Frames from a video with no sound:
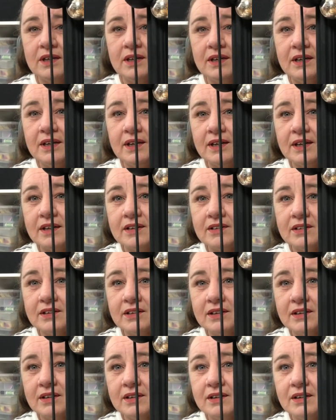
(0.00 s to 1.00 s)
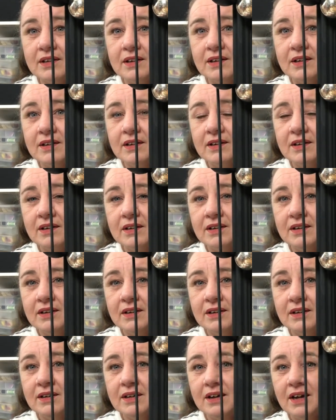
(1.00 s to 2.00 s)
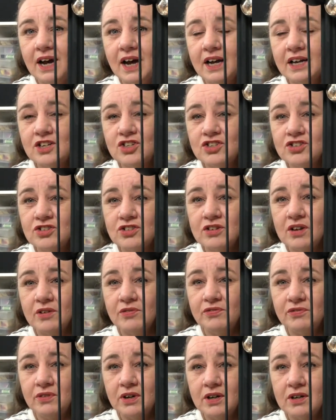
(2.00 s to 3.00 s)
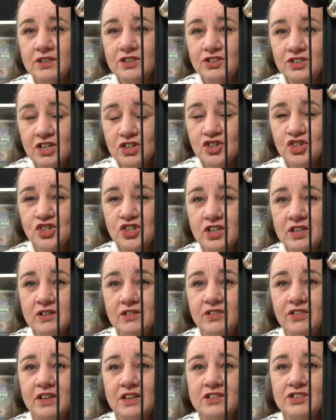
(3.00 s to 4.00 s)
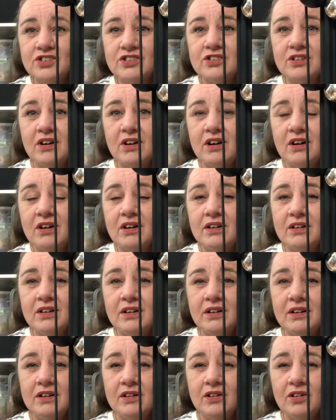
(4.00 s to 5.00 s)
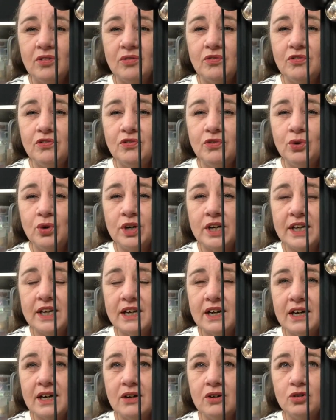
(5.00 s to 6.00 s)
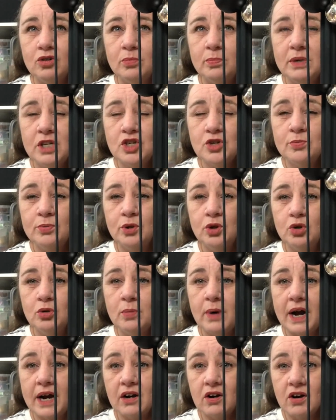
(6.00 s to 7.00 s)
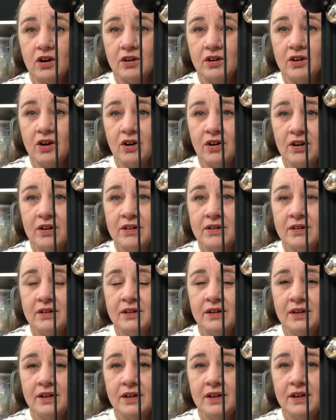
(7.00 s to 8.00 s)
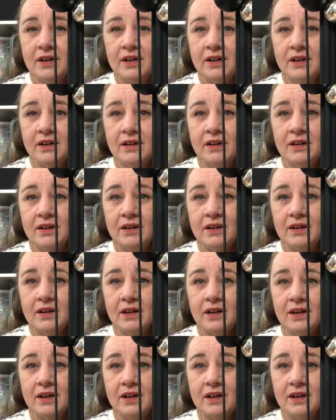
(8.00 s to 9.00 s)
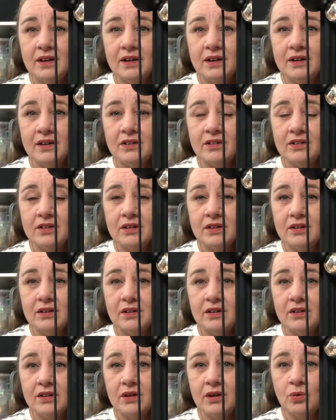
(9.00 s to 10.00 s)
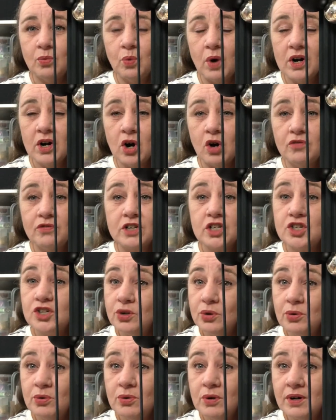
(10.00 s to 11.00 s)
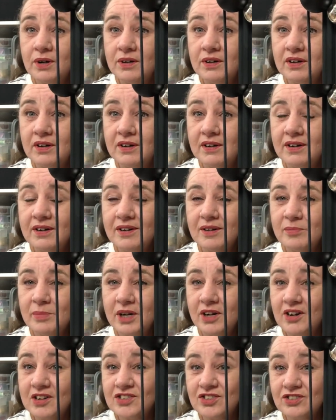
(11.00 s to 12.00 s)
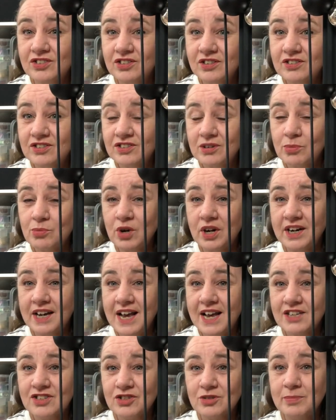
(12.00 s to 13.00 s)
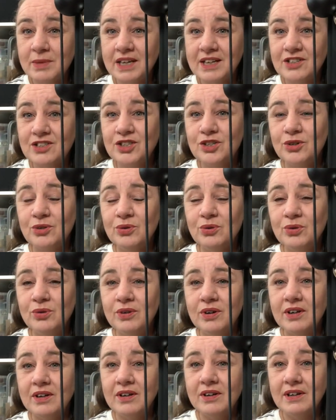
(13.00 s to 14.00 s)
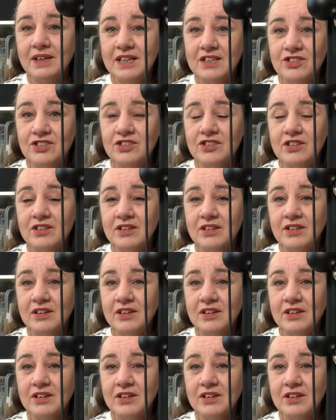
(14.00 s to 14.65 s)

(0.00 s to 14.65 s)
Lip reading: and I stitched this on 40 count Beach Brew by R&R and 1/2, because someone asked me to list